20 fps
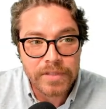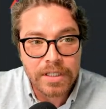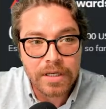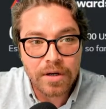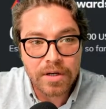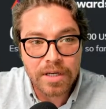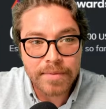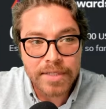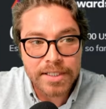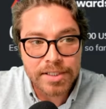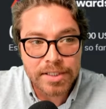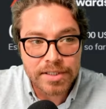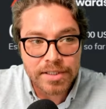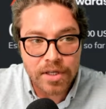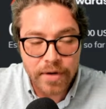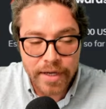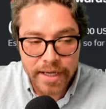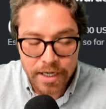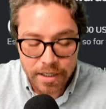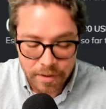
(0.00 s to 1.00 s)
Hold on, let's just
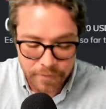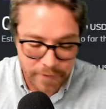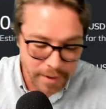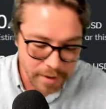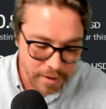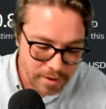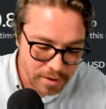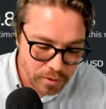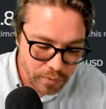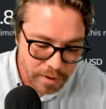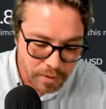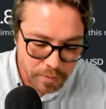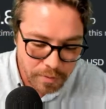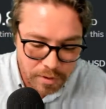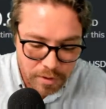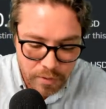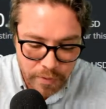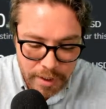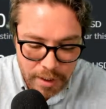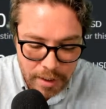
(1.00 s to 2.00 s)
go ahead over here to Twitter
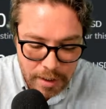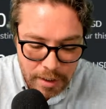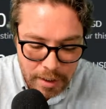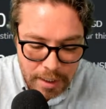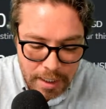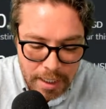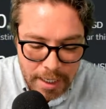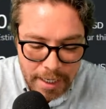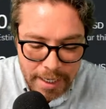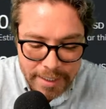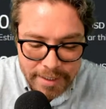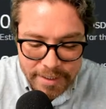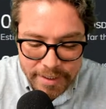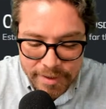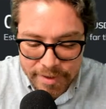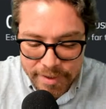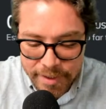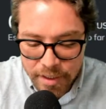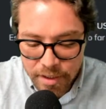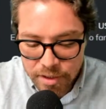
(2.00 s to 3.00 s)
real quick. I did
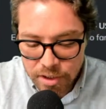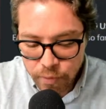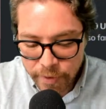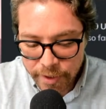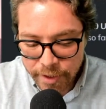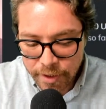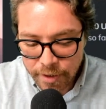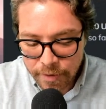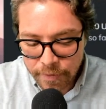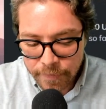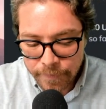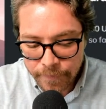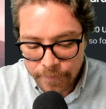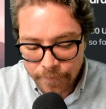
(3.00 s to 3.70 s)
see on Twitter